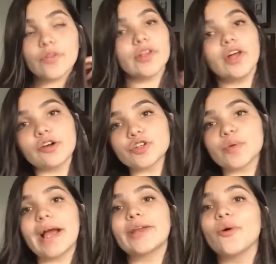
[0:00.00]
The Longest
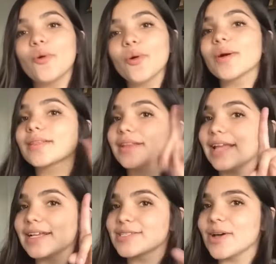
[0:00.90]
Ride or The
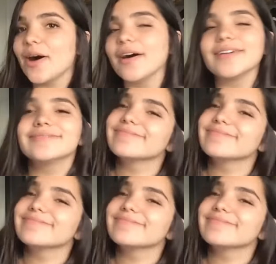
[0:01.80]
Last Song.